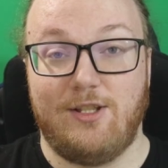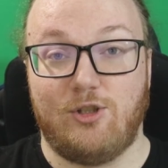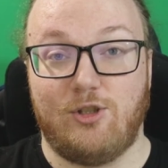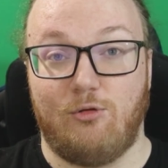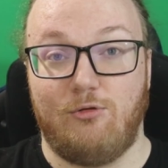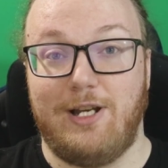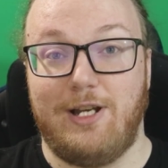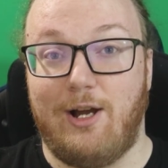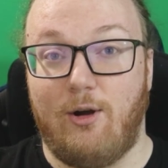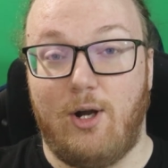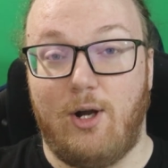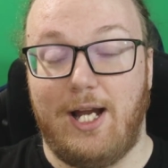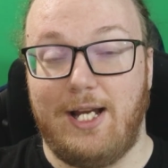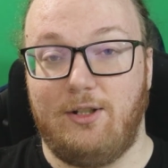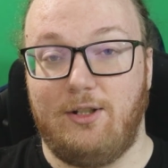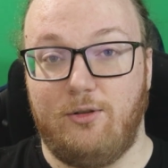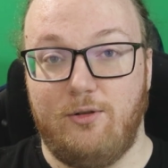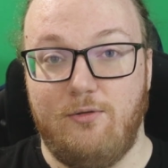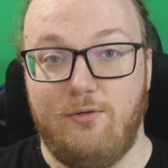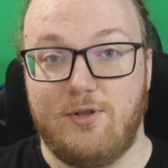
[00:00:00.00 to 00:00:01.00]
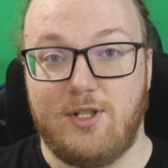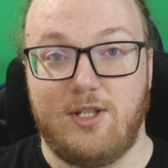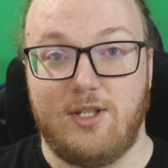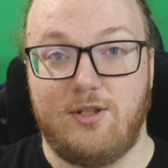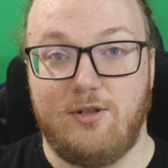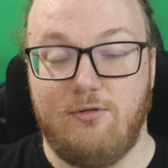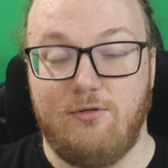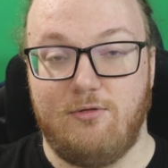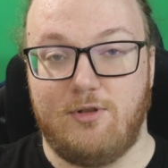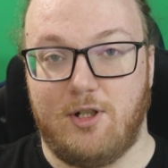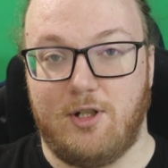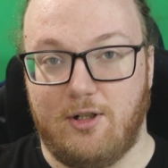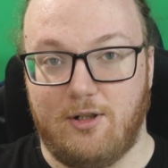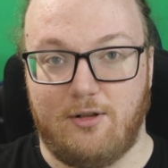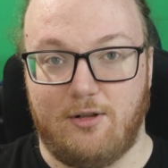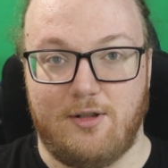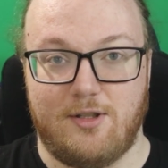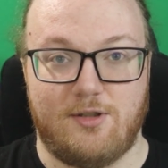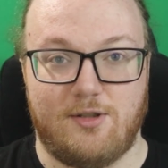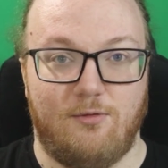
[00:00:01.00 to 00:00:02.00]
so now I lose in 2
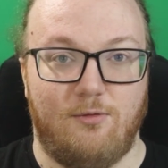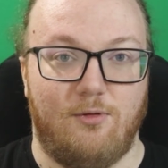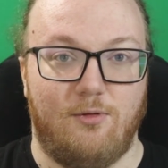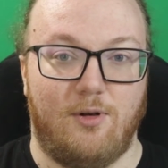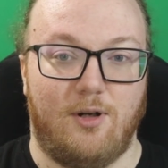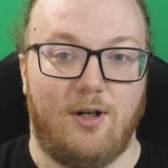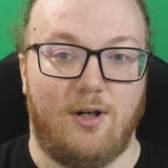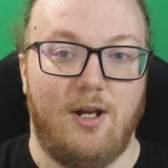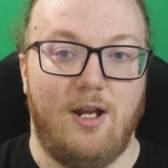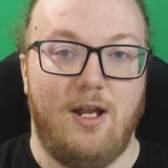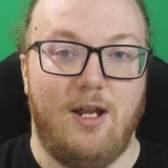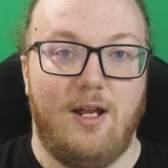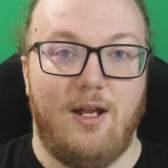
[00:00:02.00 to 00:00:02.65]
turns, or